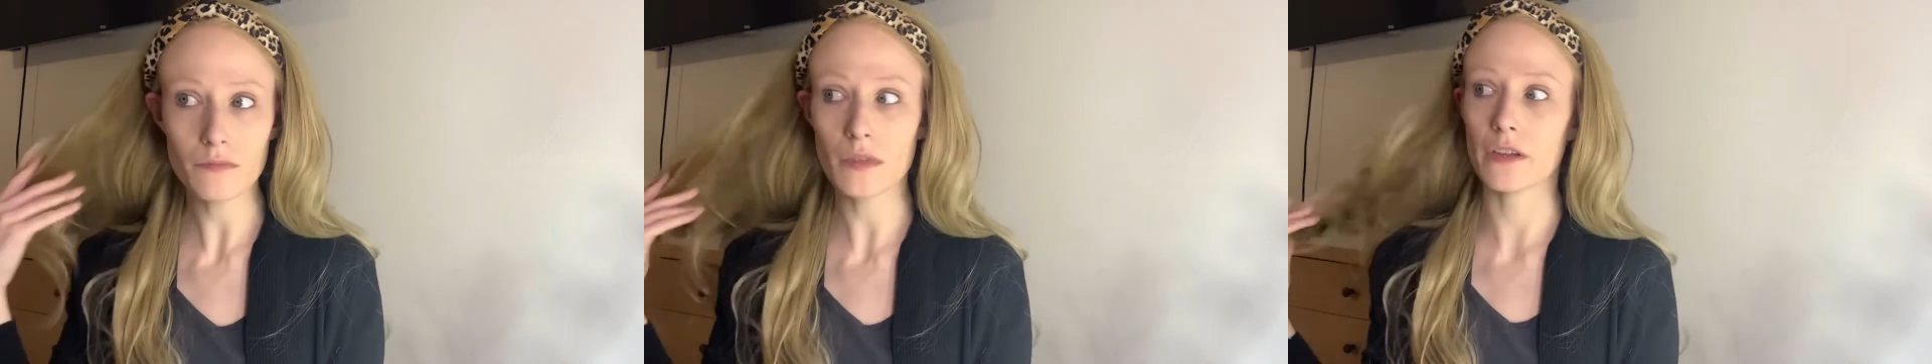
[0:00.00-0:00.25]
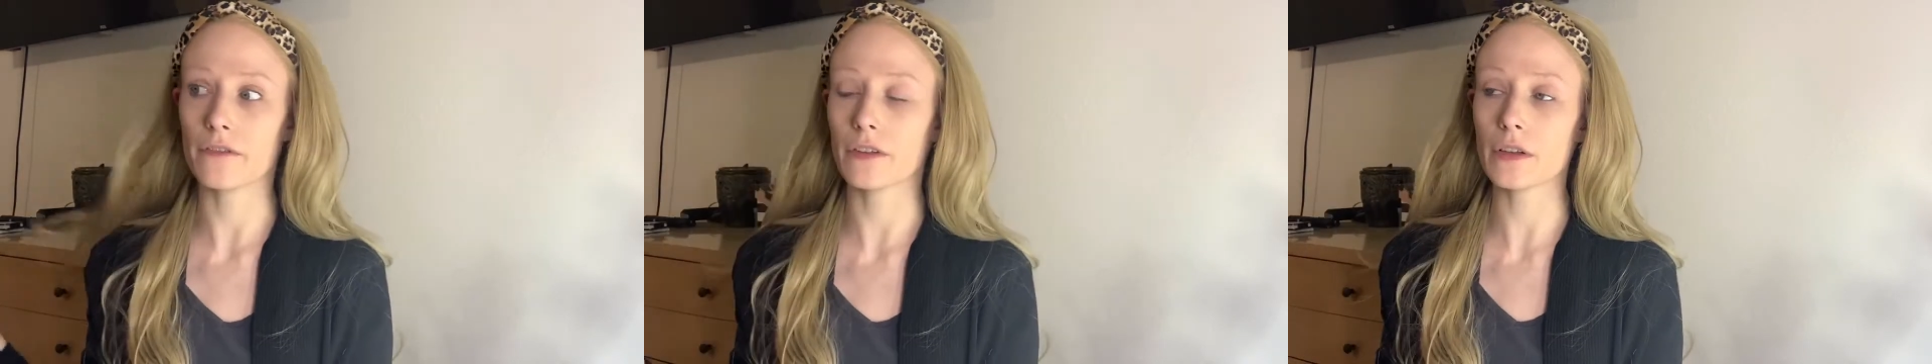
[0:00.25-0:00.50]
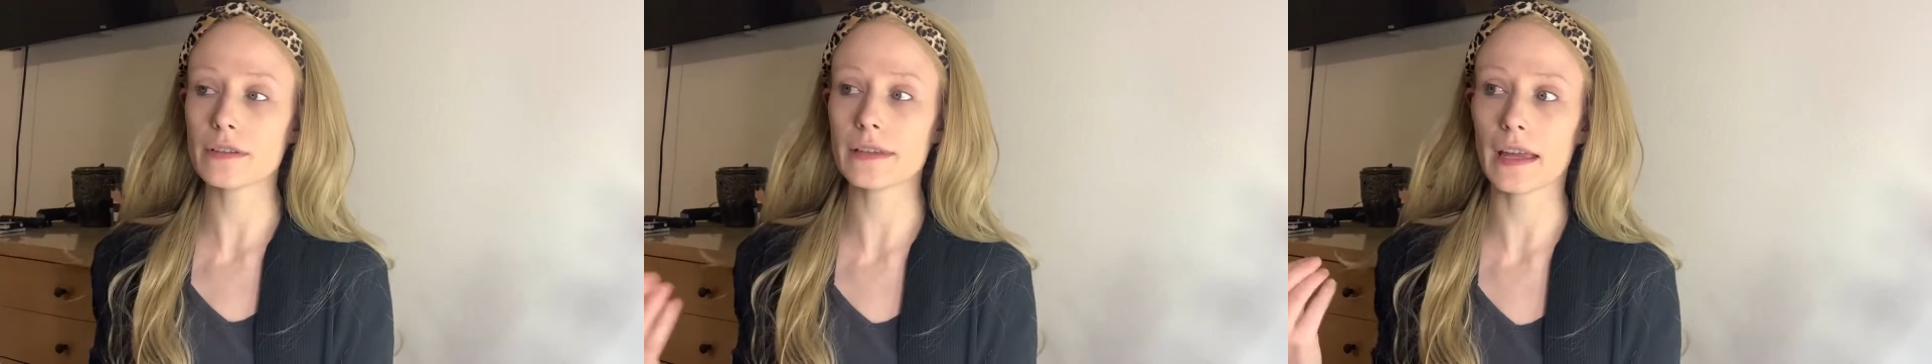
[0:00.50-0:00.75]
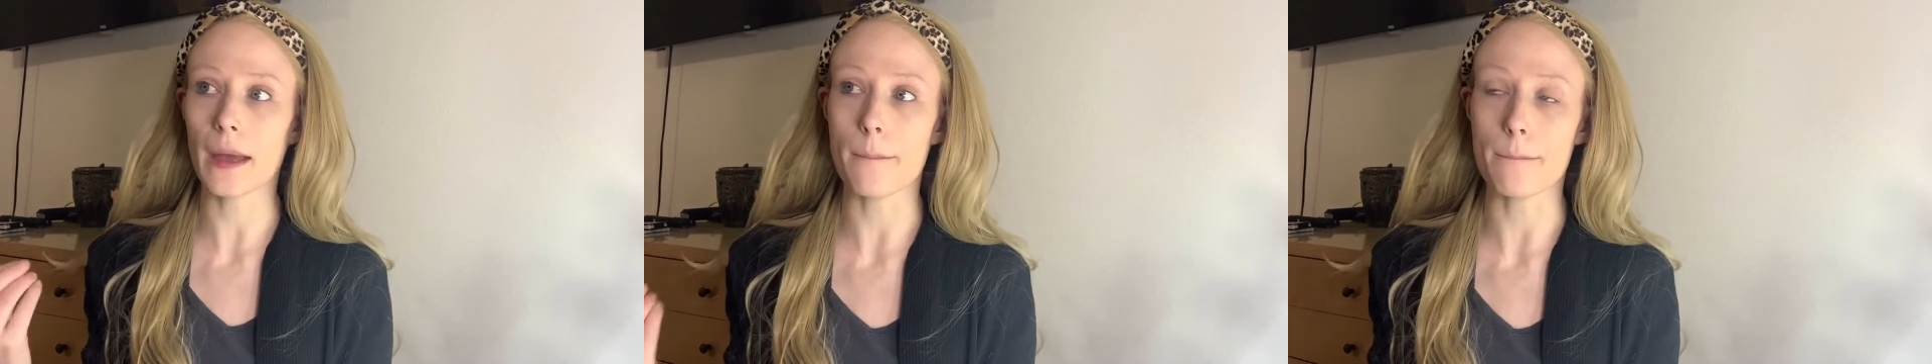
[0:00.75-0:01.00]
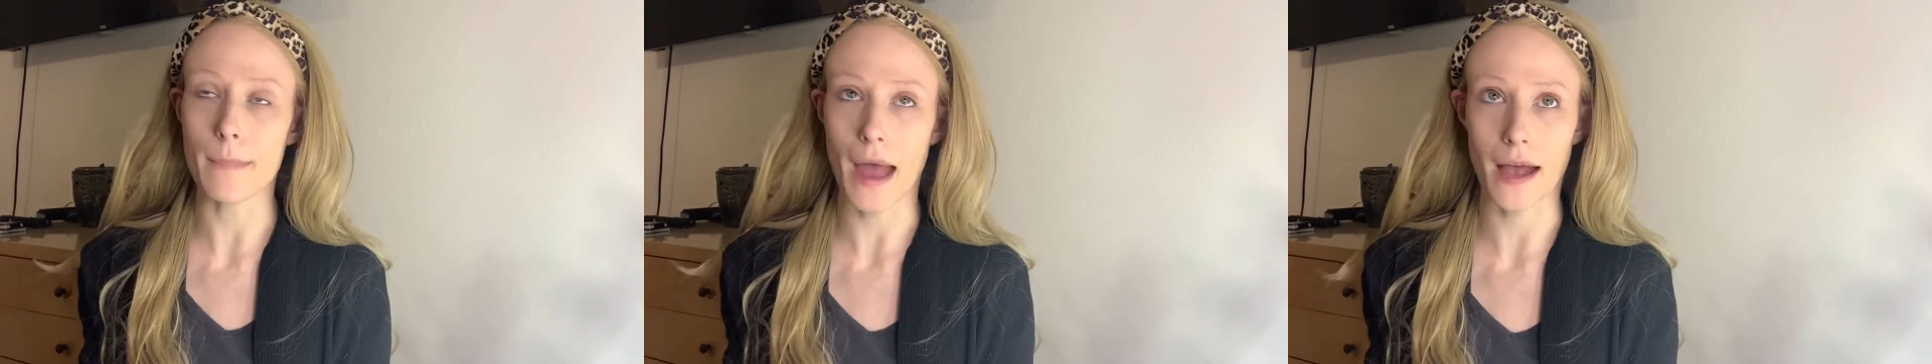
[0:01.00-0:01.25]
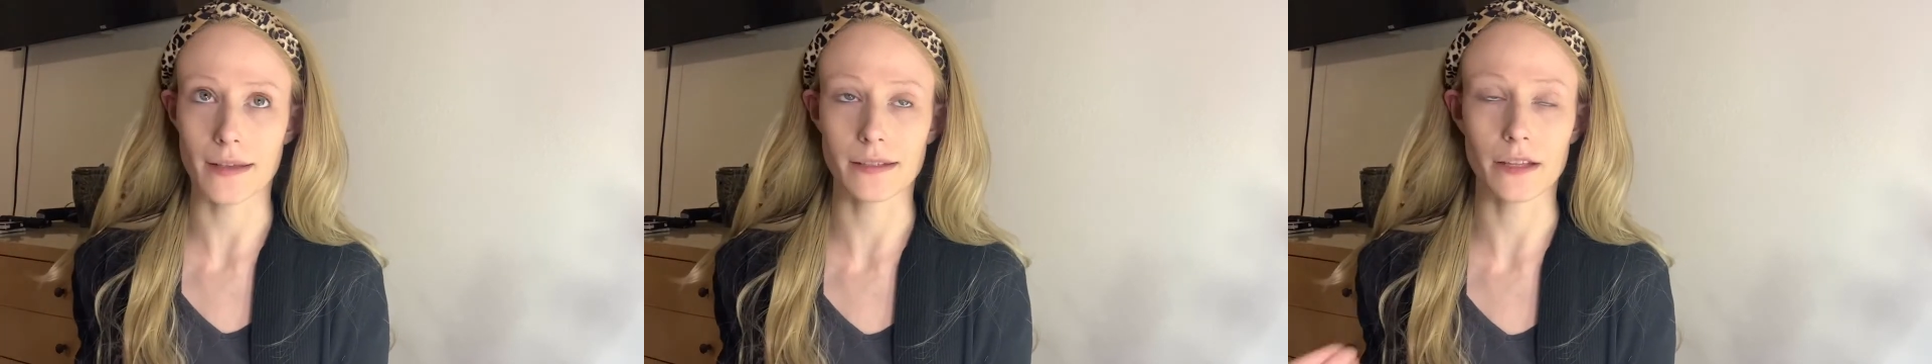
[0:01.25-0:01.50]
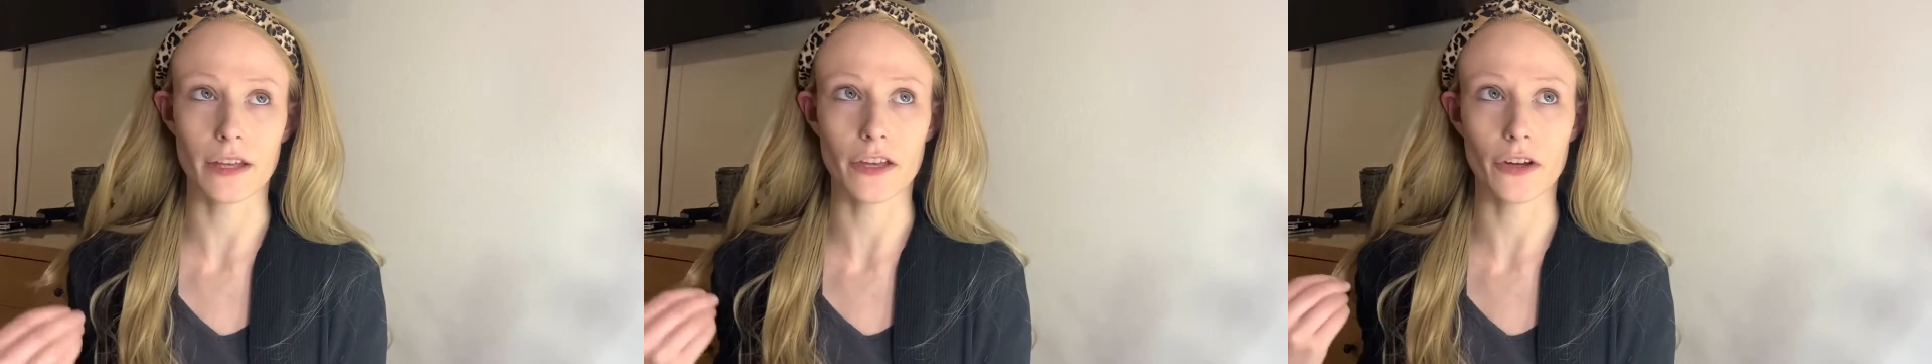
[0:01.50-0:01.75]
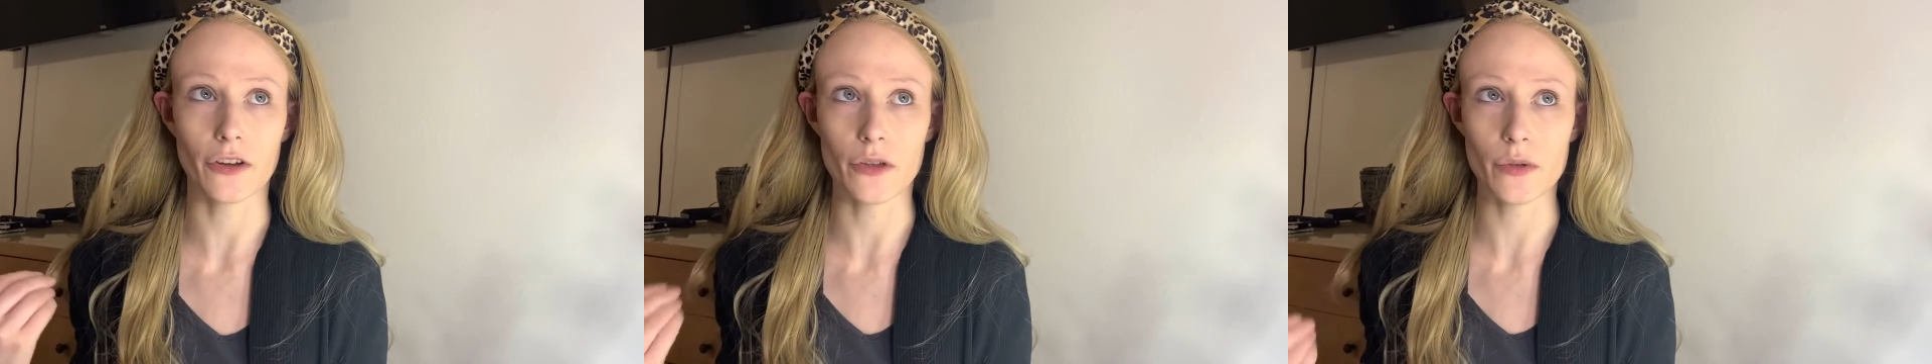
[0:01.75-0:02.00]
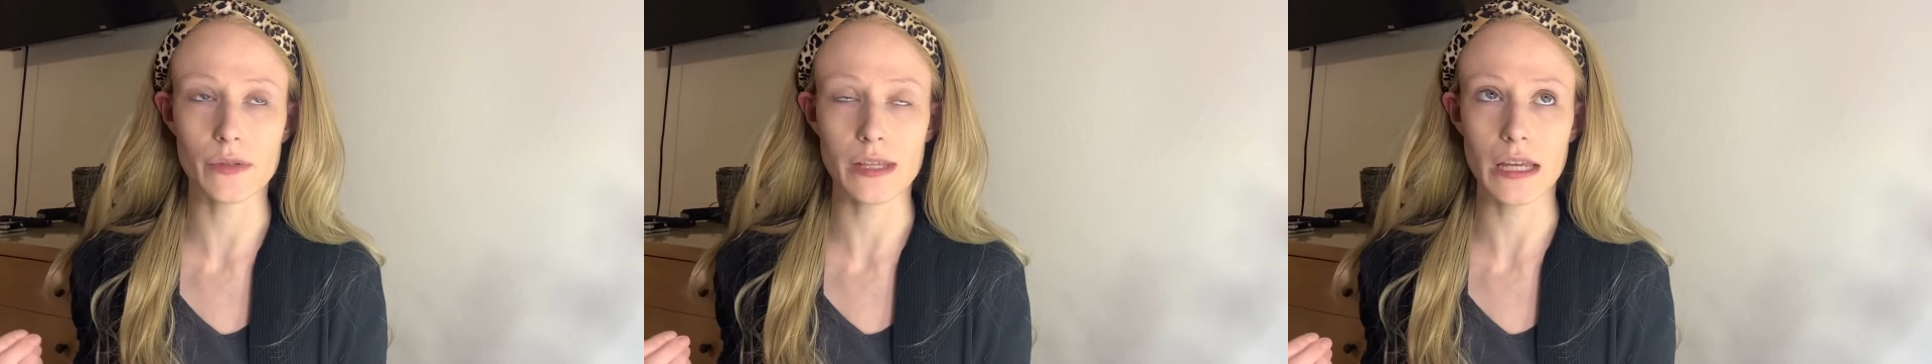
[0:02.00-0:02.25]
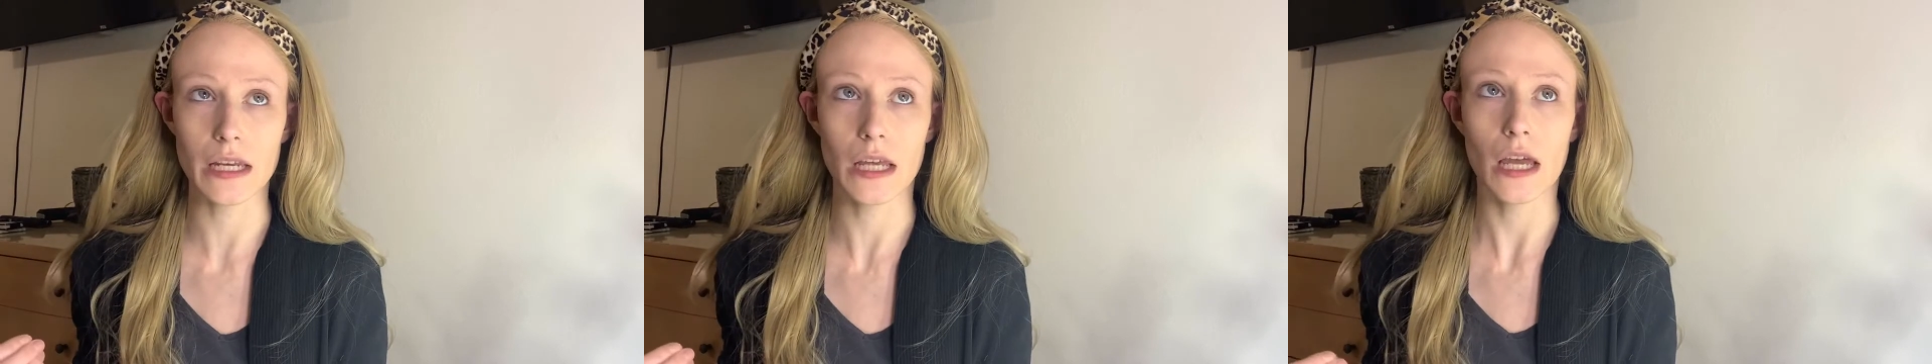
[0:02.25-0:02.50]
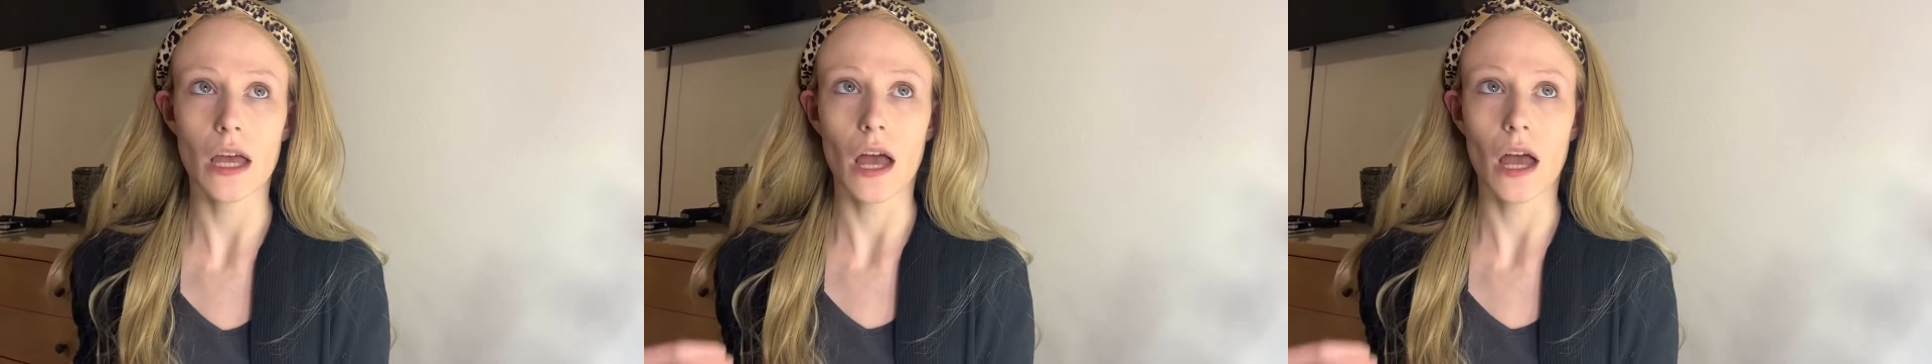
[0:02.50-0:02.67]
It feels like a mask, like you're using